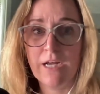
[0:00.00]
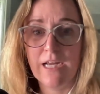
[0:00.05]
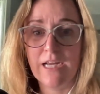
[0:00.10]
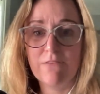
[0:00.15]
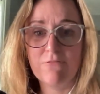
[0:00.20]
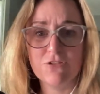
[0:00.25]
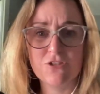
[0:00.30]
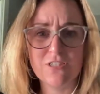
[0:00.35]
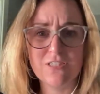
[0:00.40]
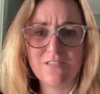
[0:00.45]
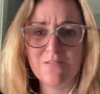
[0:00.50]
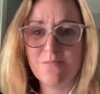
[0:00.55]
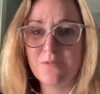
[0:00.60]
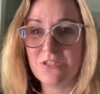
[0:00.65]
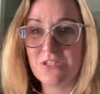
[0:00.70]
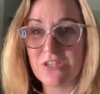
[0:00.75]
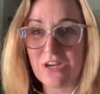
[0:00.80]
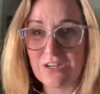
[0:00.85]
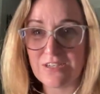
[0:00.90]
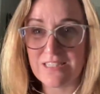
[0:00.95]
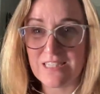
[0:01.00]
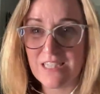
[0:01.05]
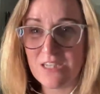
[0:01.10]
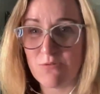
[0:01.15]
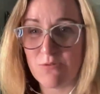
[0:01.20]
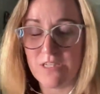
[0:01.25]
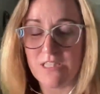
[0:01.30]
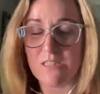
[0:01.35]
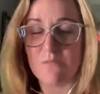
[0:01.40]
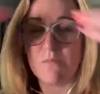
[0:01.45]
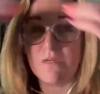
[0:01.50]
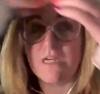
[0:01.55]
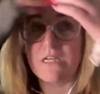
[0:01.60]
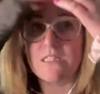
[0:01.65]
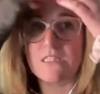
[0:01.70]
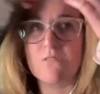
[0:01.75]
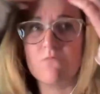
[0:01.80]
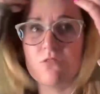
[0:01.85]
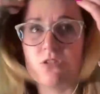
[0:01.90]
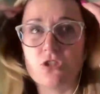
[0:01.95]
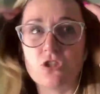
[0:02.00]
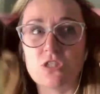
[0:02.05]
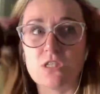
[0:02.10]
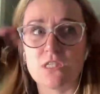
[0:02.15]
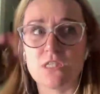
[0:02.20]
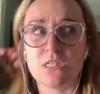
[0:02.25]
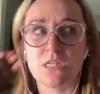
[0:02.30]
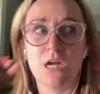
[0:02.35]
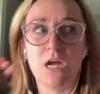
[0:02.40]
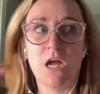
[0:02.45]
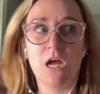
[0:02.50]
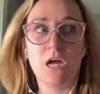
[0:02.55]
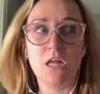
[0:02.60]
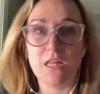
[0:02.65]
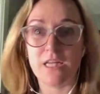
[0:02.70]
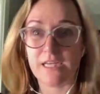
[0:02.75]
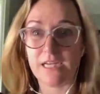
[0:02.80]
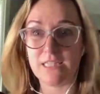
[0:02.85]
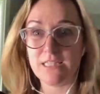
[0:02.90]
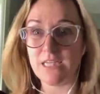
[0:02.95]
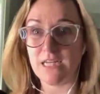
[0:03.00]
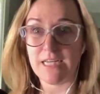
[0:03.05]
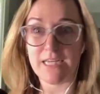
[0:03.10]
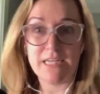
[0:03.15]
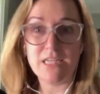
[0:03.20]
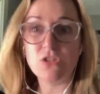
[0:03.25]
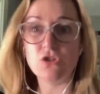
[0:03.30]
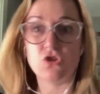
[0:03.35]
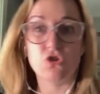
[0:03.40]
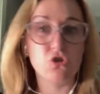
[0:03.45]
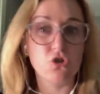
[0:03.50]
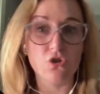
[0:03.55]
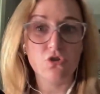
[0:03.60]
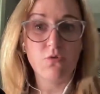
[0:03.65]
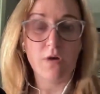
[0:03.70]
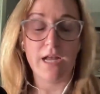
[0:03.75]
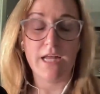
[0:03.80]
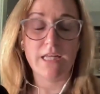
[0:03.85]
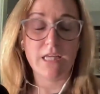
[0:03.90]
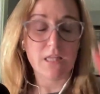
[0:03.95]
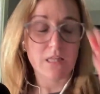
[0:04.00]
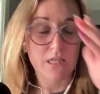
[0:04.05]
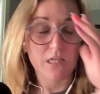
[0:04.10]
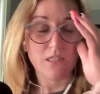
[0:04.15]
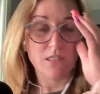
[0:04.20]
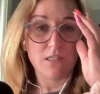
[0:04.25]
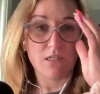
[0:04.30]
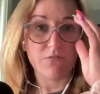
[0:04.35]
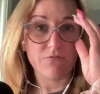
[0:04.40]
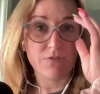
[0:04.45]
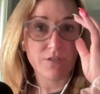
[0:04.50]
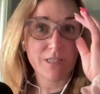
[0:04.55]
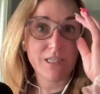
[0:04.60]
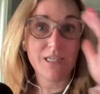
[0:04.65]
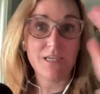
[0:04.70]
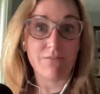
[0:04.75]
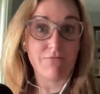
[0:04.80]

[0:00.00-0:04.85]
It was just a bizarre sequence because it was just, like I said, he didn't do anything differently.